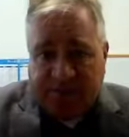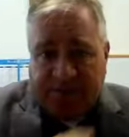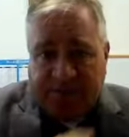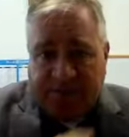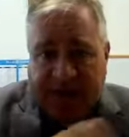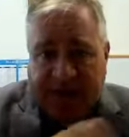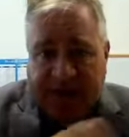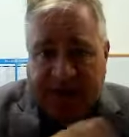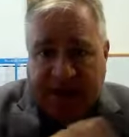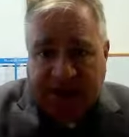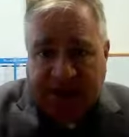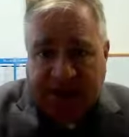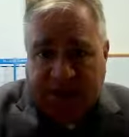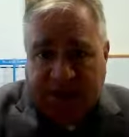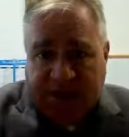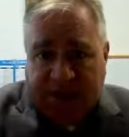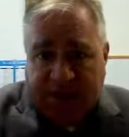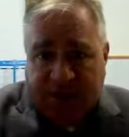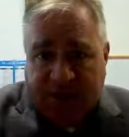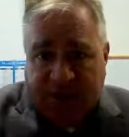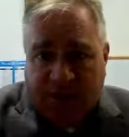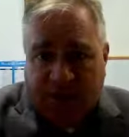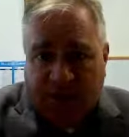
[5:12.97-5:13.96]

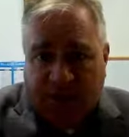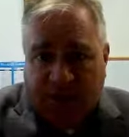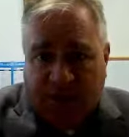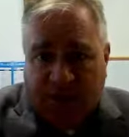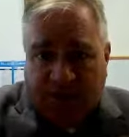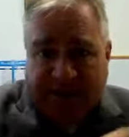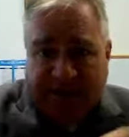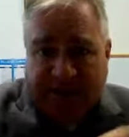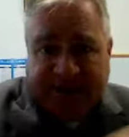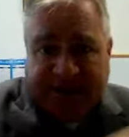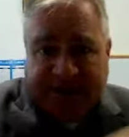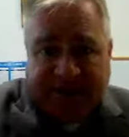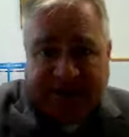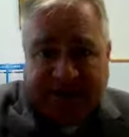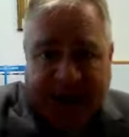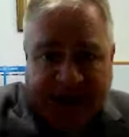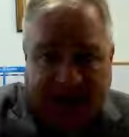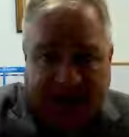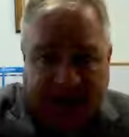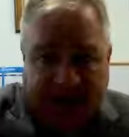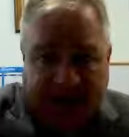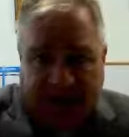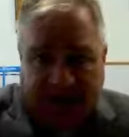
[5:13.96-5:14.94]
or that's
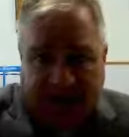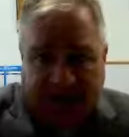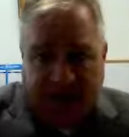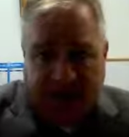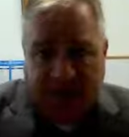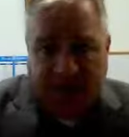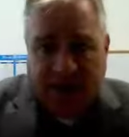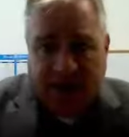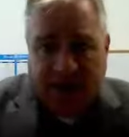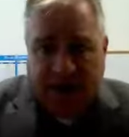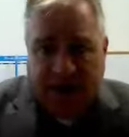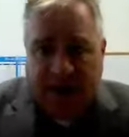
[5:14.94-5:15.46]
not a leader.